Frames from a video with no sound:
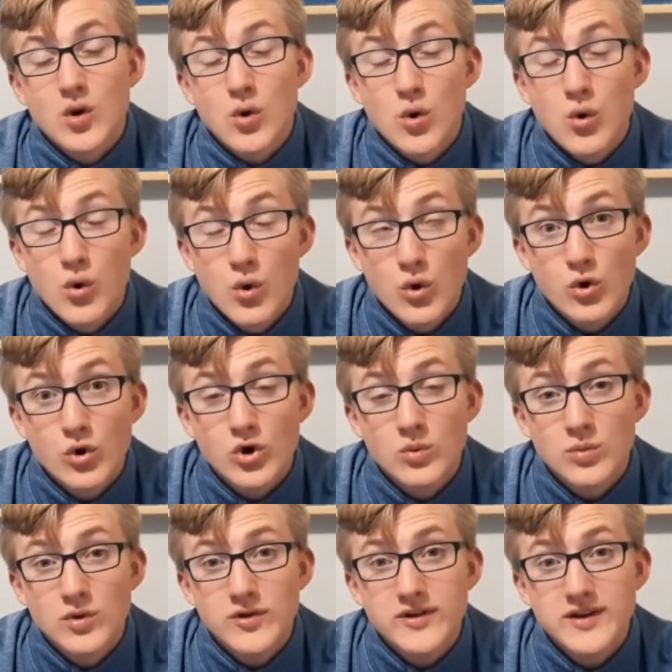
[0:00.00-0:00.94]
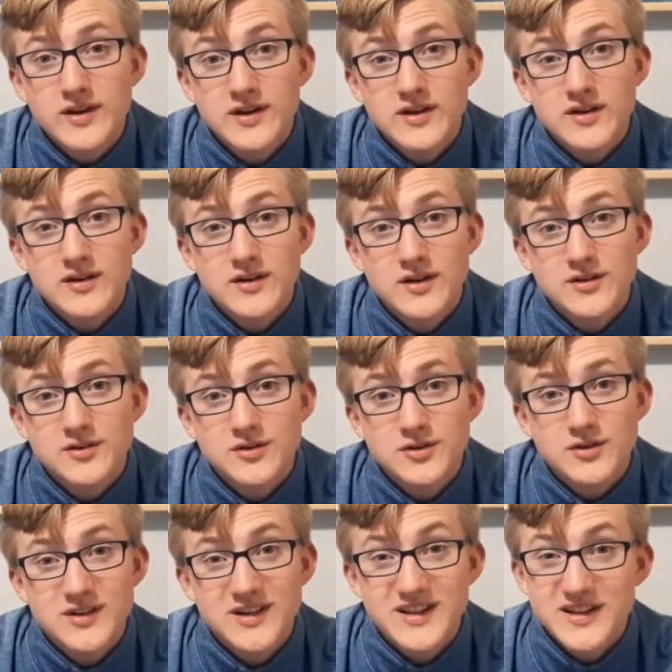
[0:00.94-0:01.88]
horrible heat conductor
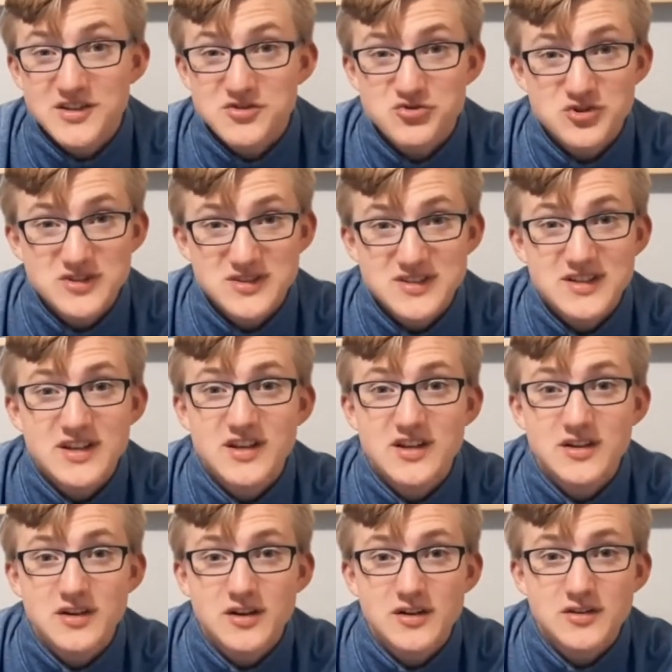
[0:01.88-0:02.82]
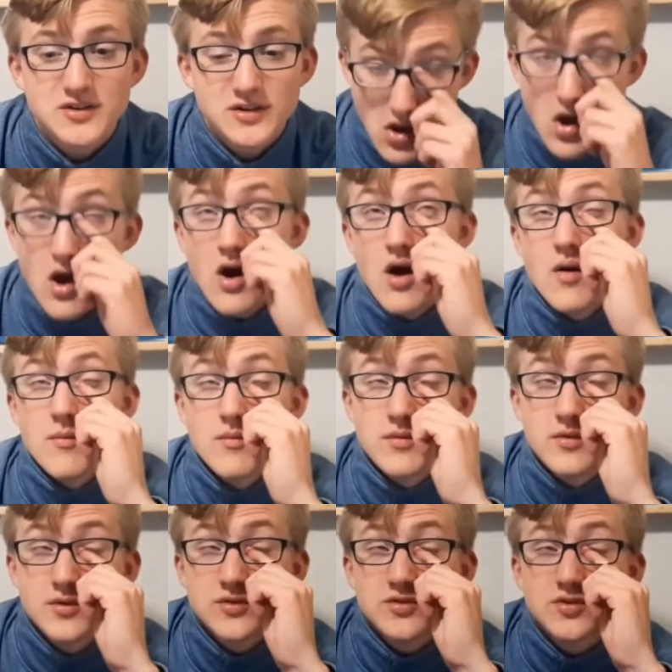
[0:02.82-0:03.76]
and electricity conductor.
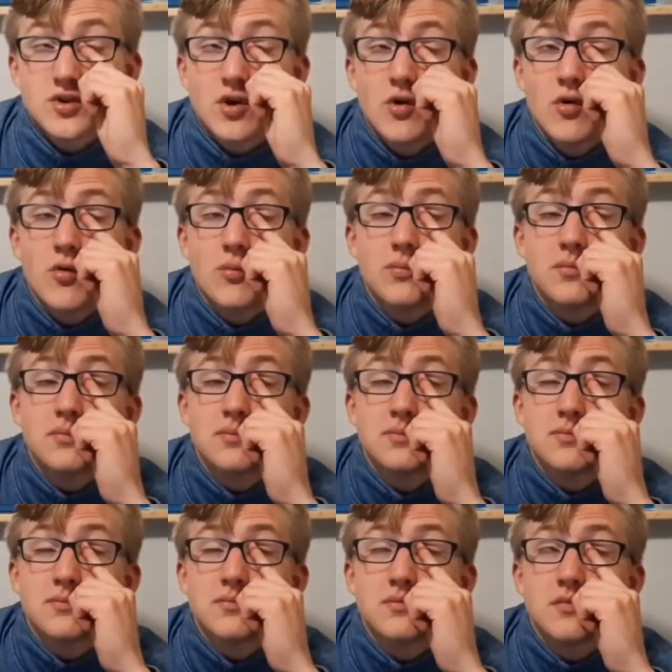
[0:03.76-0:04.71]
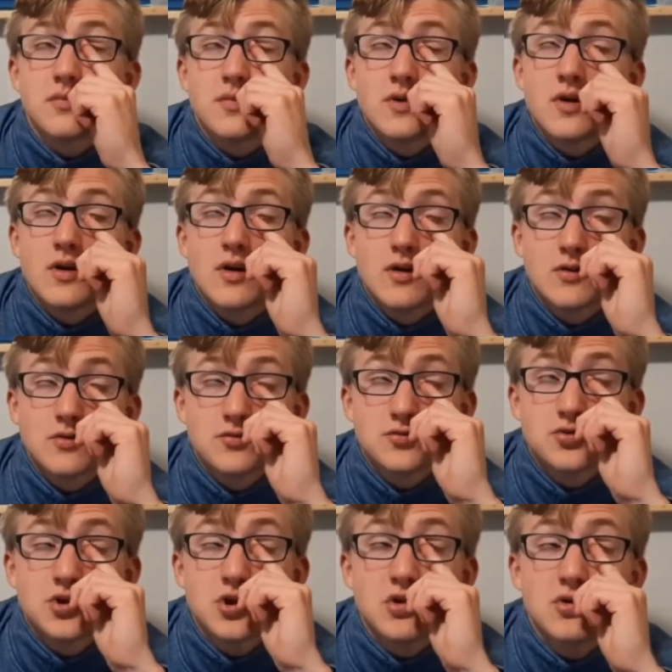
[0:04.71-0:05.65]
So
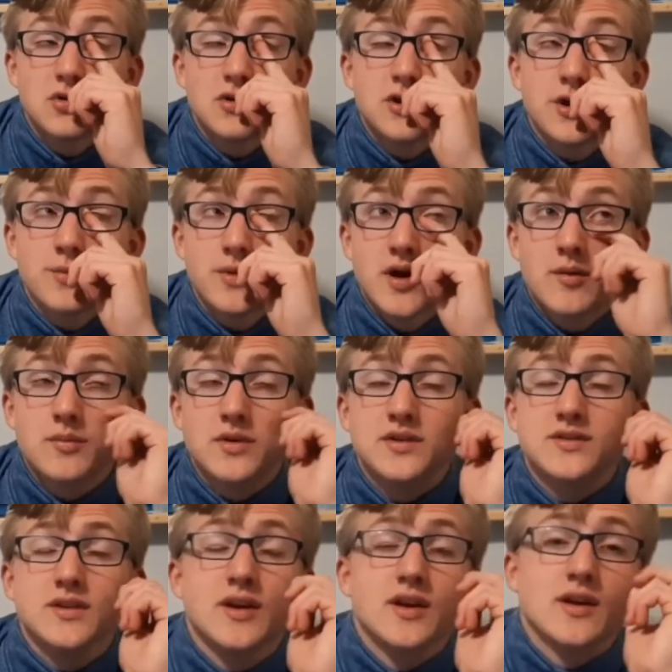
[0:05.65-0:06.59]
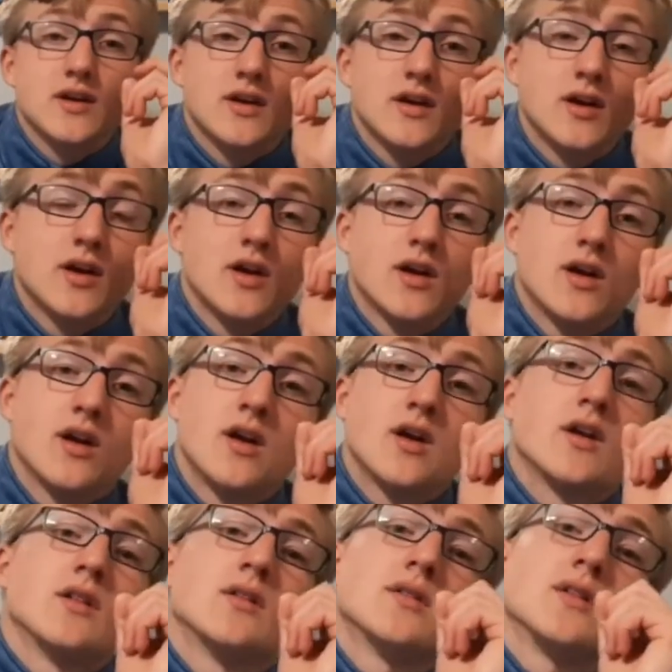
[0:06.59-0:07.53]
don't come at me saying,
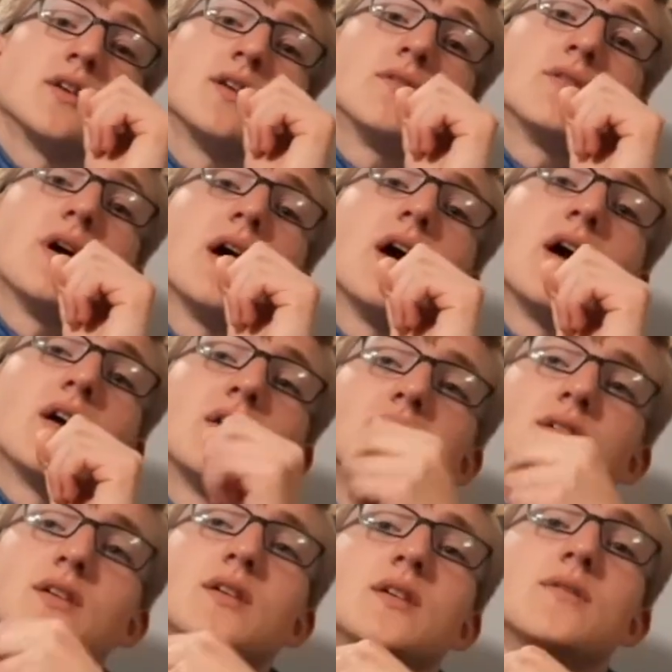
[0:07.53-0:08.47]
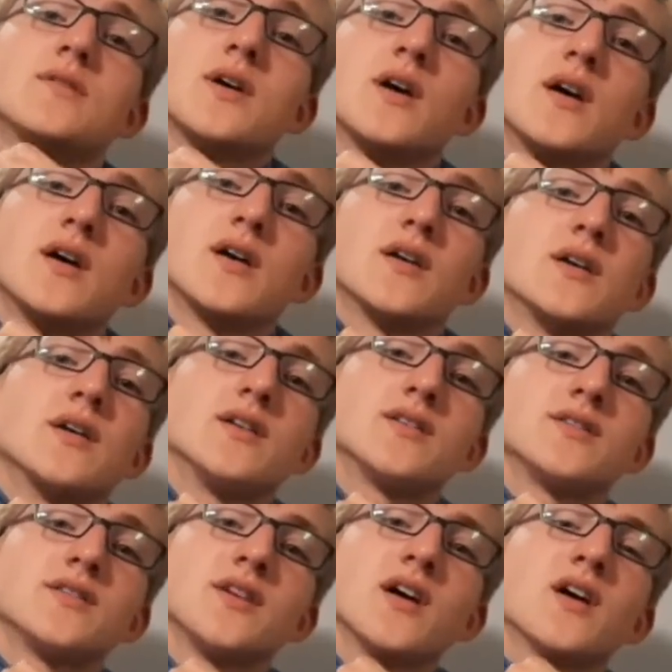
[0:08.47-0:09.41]
Levi,
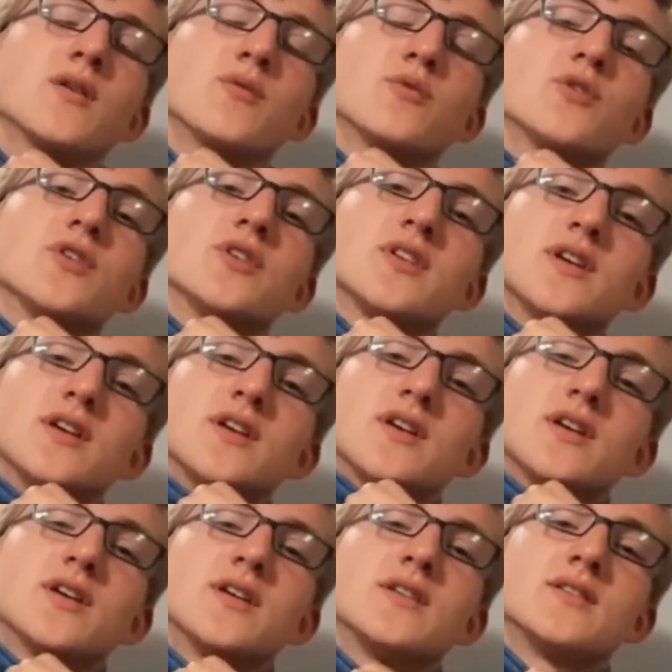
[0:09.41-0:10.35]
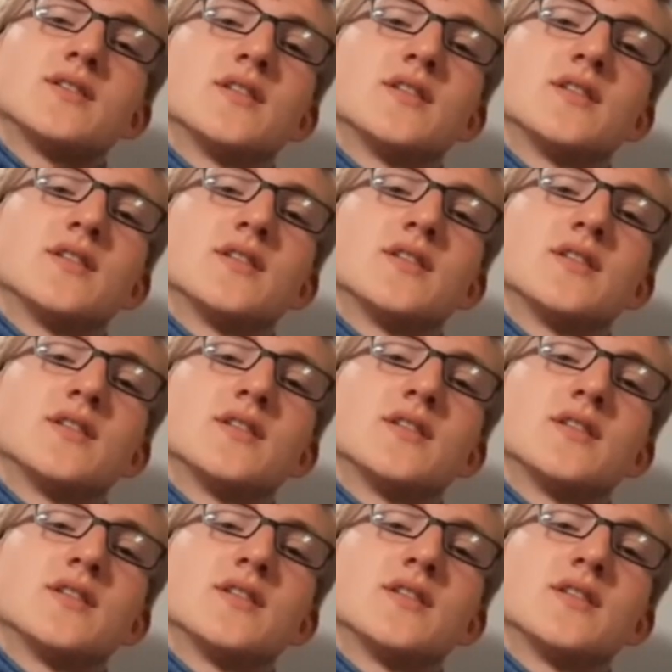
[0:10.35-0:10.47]
it's not working as